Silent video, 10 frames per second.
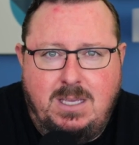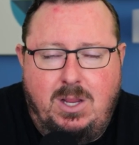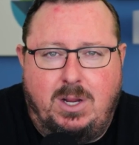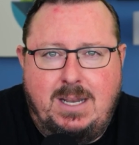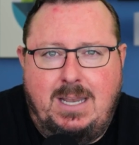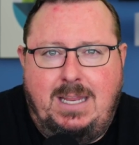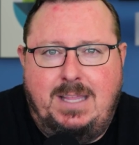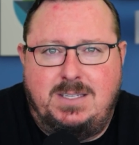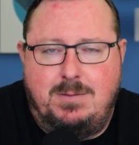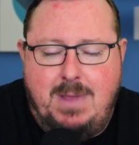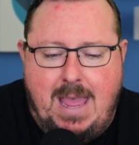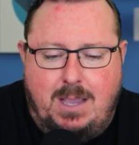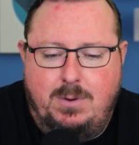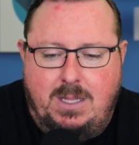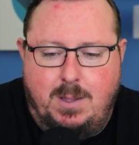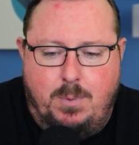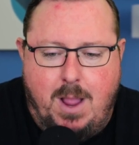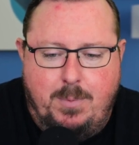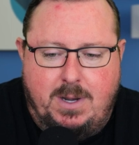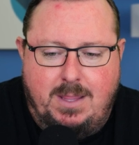you're gonna need some equity in the
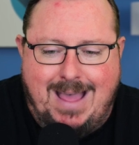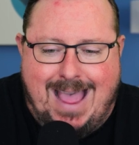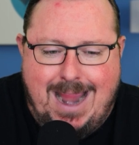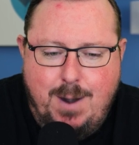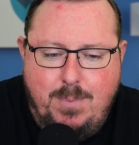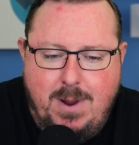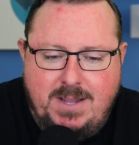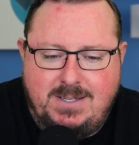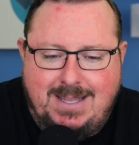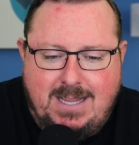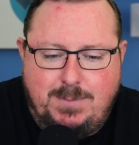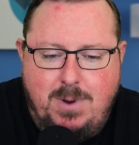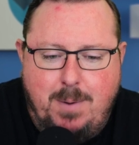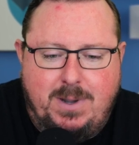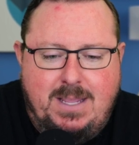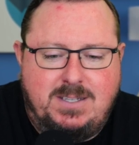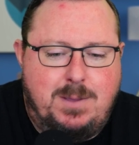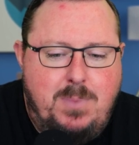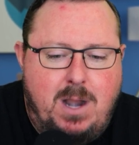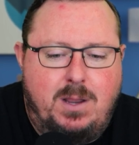property. The higher price the next property is
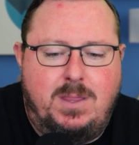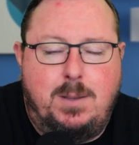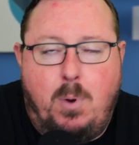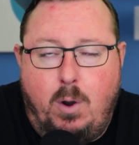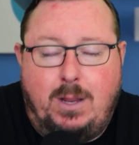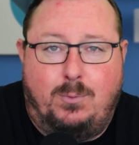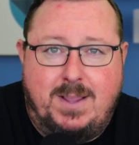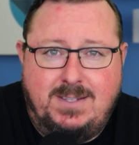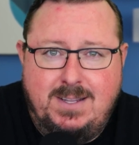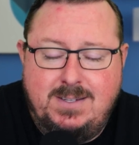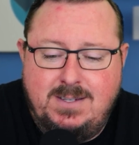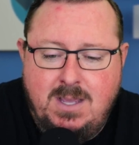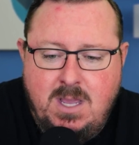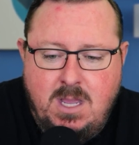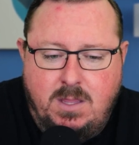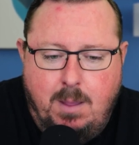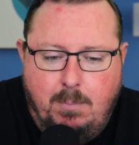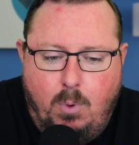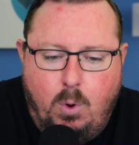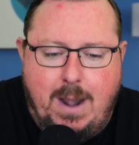compared to the departing residence, the
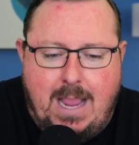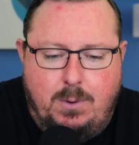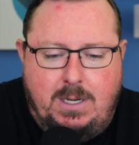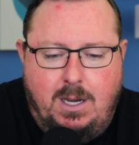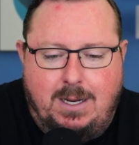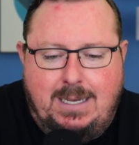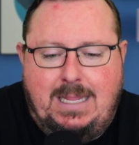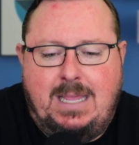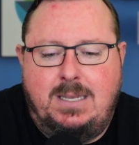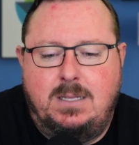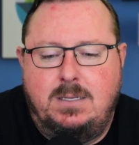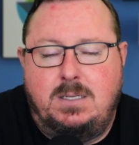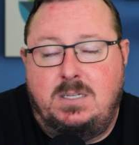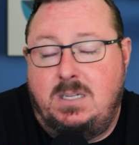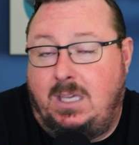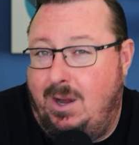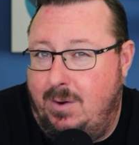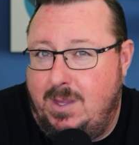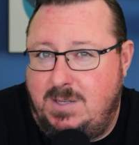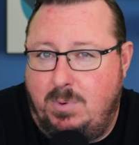more equity you're gonna need to
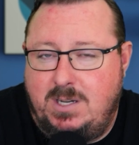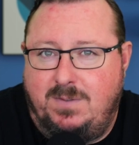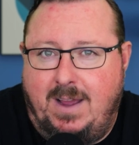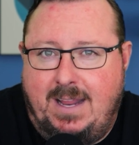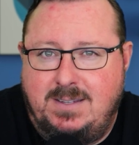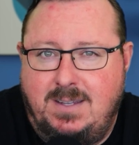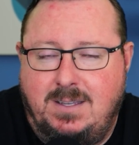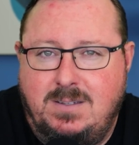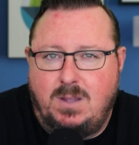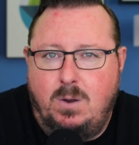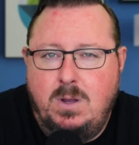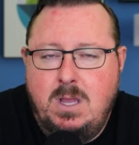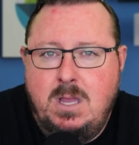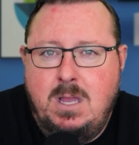secure this bridge financing. So